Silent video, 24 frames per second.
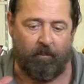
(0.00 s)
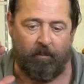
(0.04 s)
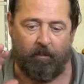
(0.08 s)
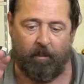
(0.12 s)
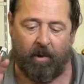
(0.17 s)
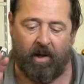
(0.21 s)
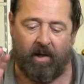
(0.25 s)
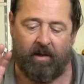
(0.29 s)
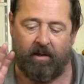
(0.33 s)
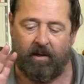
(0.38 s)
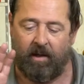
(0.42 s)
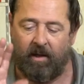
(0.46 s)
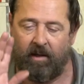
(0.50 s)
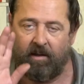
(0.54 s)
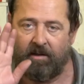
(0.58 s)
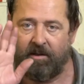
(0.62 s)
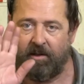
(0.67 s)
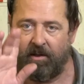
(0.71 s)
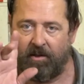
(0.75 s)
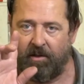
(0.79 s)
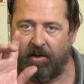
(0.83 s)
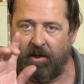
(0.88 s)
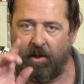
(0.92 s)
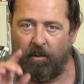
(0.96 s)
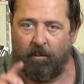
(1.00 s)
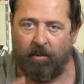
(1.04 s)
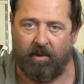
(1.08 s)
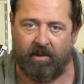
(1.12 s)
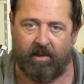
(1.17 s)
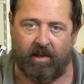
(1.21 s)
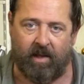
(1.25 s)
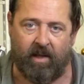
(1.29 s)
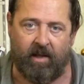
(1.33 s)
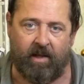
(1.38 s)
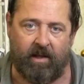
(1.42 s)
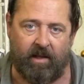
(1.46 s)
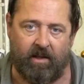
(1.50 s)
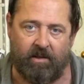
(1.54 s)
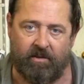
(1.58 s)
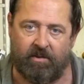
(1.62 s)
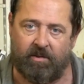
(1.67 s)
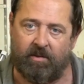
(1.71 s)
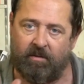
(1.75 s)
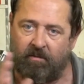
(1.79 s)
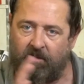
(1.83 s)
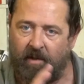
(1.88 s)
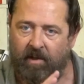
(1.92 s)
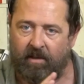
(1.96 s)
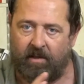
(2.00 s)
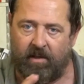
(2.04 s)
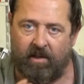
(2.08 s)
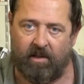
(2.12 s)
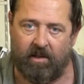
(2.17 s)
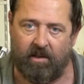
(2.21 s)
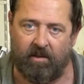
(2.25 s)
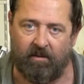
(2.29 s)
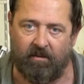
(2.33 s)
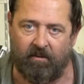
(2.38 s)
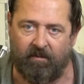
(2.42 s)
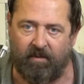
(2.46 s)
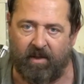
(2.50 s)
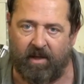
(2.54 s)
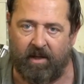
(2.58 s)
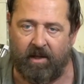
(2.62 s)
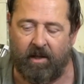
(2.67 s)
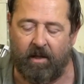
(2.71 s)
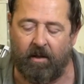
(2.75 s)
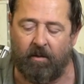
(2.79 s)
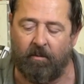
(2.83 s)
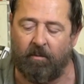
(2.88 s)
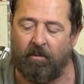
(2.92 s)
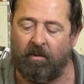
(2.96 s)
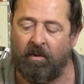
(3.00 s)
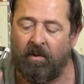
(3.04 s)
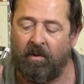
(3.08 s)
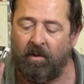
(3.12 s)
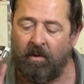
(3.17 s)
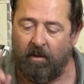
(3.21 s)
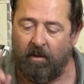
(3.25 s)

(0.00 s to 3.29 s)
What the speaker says: But I'll tell y'all what that is at the end of the video.